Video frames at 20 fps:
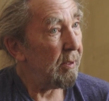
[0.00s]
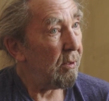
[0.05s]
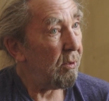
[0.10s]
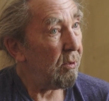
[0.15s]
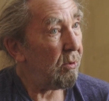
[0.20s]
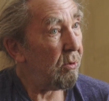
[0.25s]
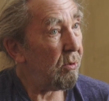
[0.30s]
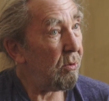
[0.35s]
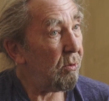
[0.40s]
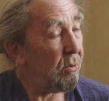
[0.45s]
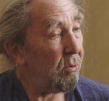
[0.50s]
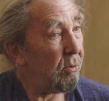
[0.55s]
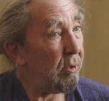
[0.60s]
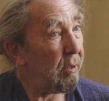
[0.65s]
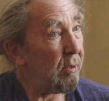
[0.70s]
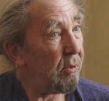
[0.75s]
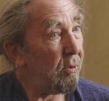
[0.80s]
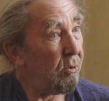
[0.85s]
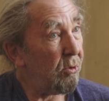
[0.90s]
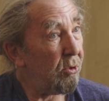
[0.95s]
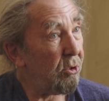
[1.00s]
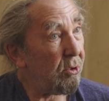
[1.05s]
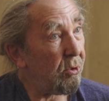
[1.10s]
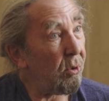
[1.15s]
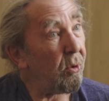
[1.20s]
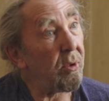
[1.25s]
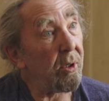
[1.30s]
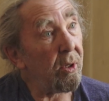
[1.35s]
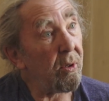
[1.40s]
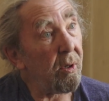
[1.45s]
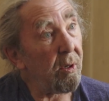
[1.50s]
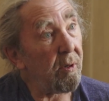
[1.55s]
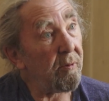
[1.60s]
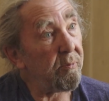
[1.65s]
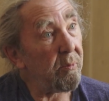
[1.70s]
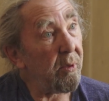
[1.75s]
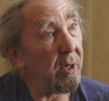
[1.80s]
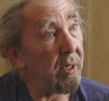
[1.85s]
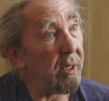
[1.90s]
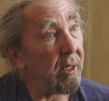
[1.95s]
who stole a lot of
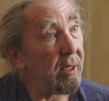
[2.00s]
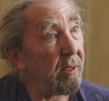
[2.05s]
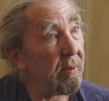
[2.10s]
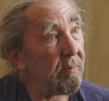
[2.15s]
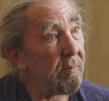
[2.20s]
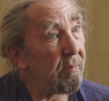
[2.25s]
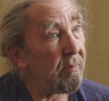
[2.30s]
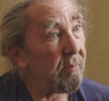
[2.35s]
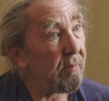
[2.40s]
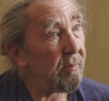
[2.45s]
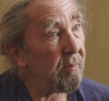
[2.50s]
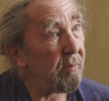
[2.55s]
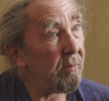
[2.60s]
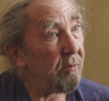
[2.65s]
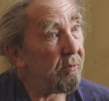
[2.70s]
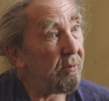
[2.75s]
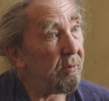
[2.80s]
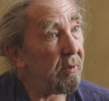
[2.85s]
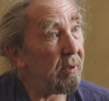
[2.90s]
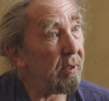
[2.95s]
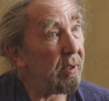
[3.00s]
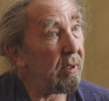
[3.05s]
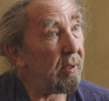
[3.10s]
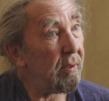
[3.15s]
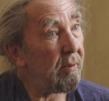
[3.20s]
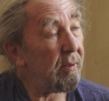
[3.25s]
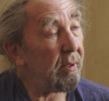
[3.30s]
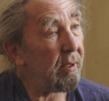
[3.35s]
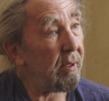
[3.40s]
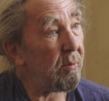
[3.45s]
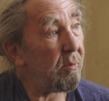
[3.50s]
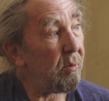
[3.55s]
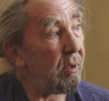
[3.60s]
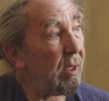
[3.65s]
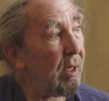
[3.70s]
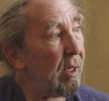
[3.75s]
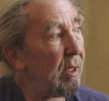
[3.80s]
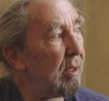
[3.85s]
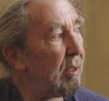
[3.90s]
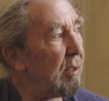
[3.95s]
money that we
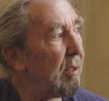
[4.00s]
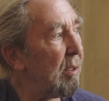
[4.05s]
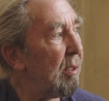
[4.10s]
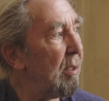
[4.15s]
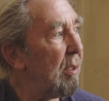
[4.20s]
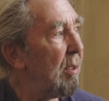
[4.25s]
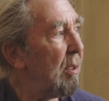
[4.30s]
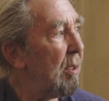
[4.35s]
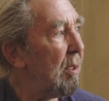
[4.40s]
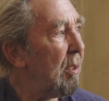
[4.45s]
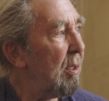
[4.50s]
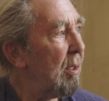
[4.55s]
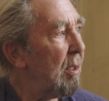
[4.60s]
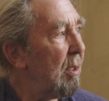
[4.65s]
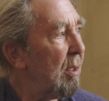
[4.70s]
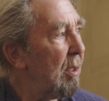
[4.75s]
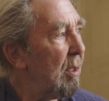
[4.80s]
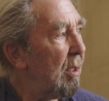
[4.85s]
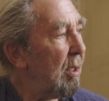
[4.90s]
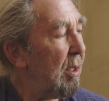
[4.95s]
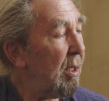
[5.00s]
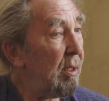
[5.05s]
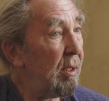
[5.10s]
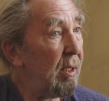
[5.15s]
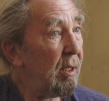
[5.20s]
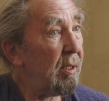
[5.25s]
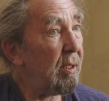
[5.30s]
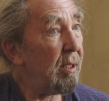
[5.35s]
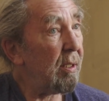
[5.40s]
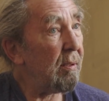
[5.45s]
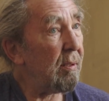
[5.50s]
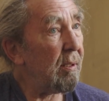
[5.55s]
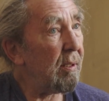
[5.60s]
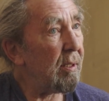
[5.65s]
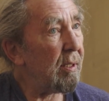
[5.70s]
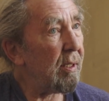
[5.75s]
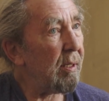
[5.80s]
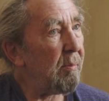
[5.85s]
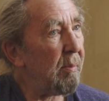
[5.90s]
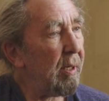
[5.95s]
had in the
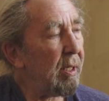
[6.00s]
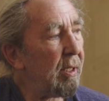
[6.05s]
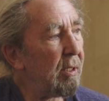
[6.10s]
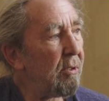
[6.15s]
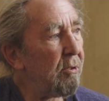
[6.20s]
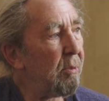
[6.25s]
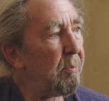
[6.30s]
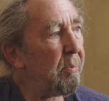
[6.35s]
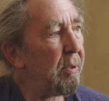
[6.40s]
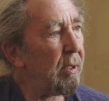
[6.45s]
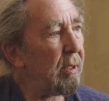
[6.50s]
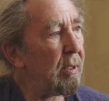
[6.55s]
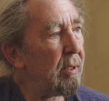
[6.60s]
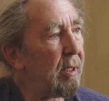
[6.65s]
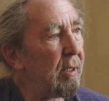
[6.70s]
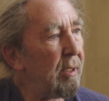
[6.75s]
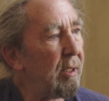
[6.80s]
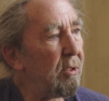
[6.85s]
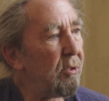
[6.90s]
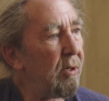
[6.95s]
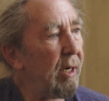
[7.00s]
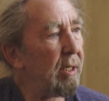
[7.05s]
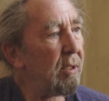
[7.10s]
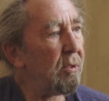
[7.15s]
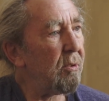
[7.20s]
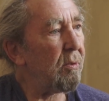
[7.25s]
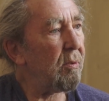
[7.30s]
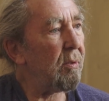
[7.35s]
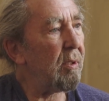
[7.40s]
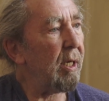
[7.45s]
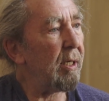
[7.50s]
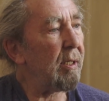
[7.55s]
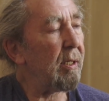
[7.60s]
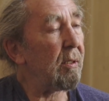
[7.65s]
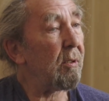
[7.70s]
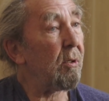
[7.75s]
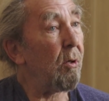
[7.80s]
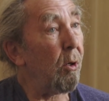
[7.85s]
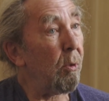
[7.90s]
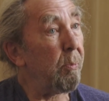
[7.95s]
tills at Megatripolis, and he tried to take a
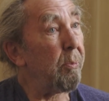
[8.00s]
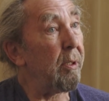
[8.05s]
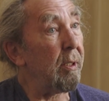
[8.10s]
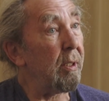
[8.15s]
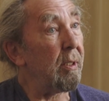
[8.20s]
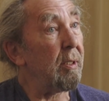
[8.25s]
corporate